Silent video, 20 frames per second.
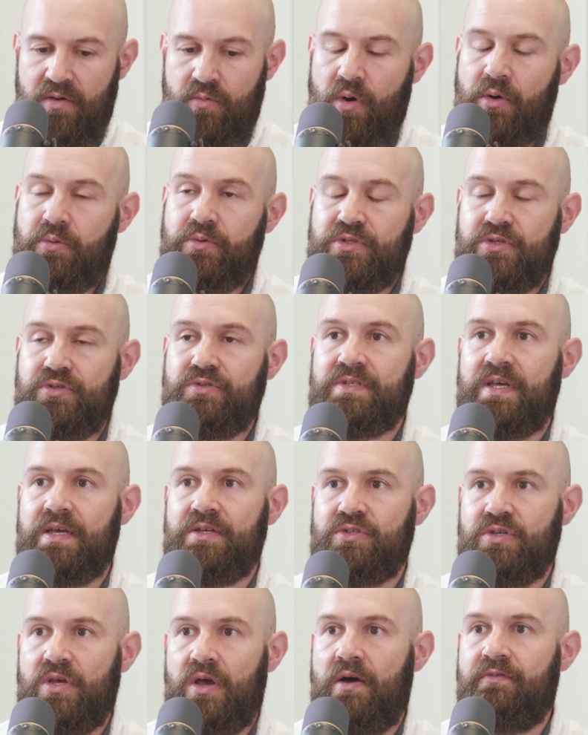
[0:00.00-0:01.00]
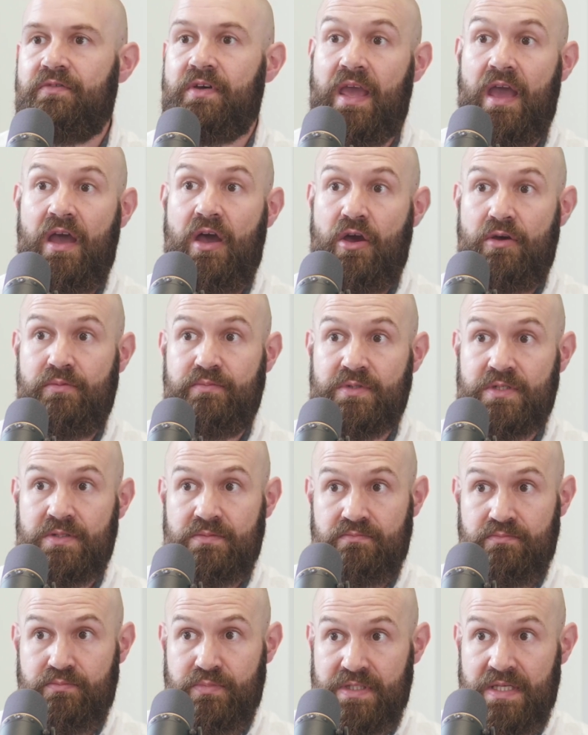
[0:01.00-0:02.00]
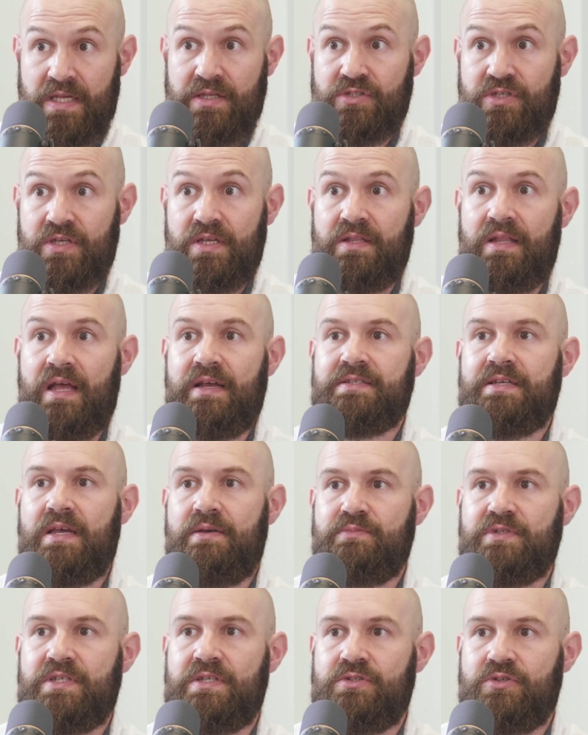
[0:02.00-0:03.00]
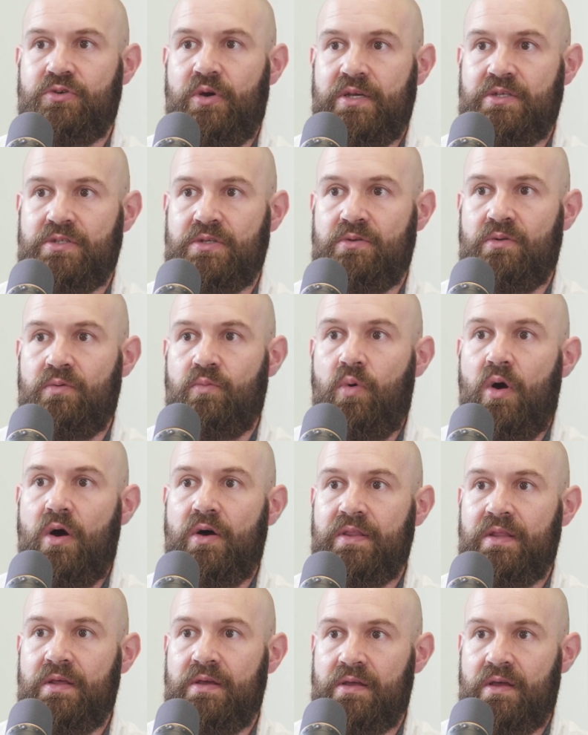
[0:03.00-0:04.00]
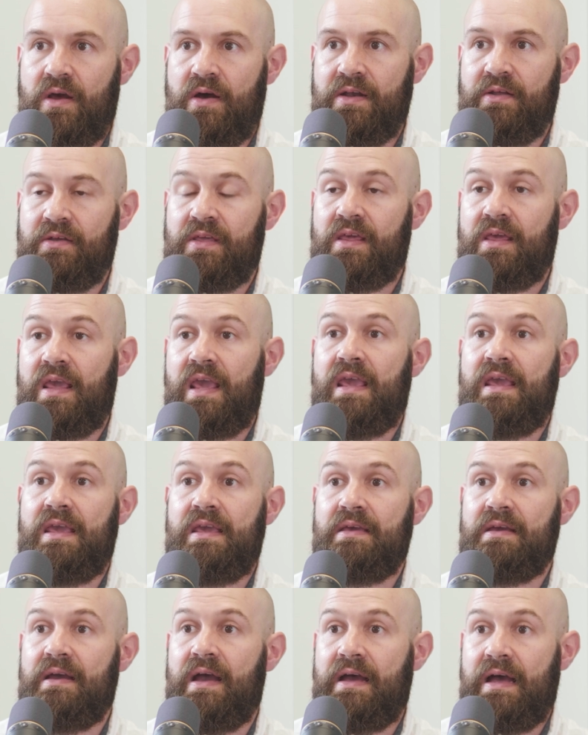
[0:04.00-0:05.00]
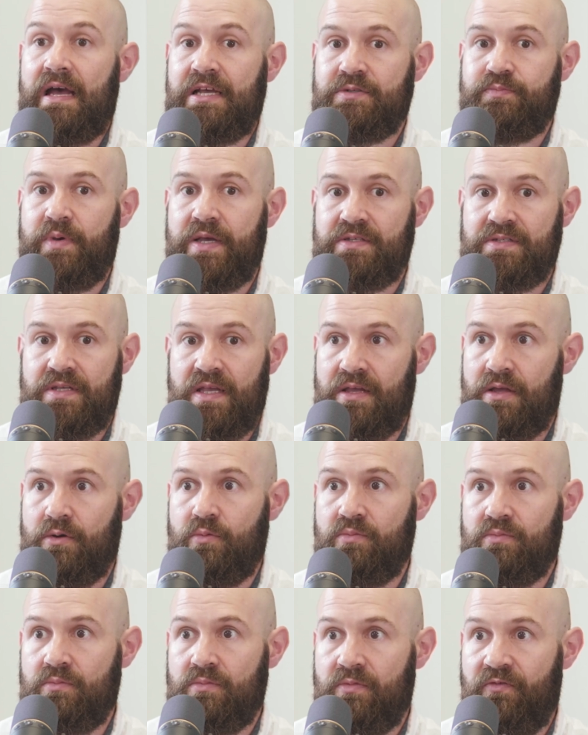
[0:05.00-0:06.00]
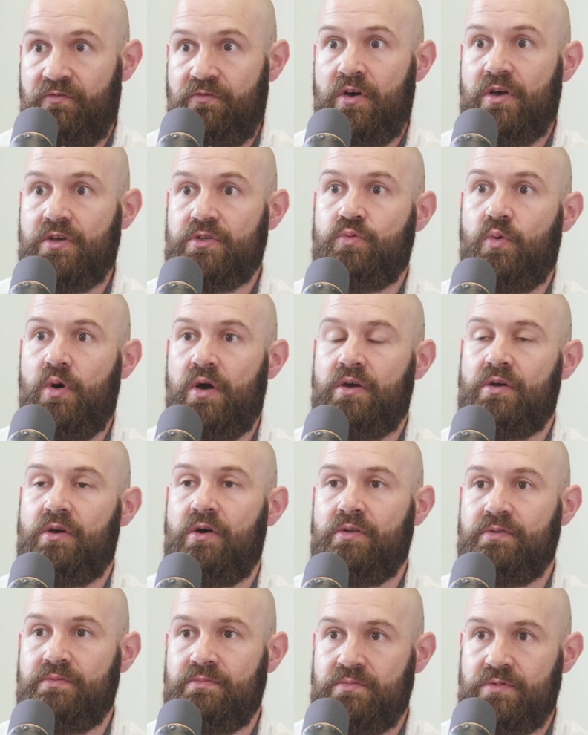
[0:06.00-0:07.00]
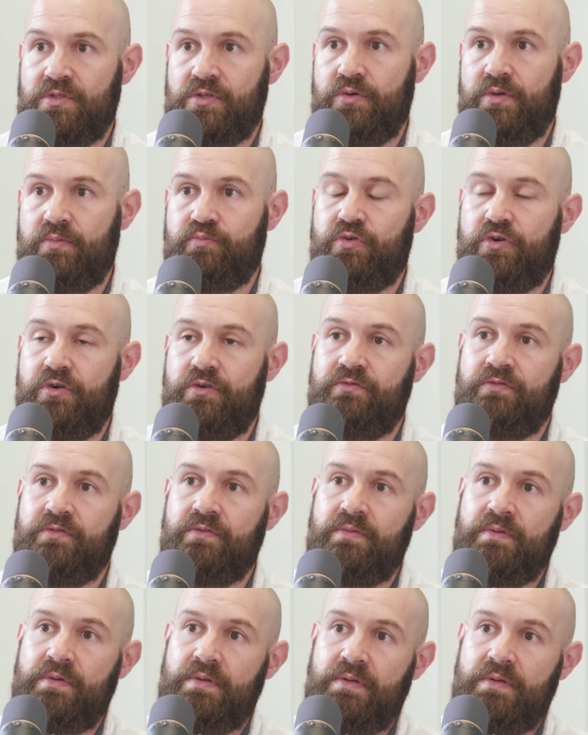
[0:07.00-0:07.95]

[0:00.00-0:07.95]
What would you say to other care homes potentially in that same situation? What are the kind of key aspects they can first work on to improve?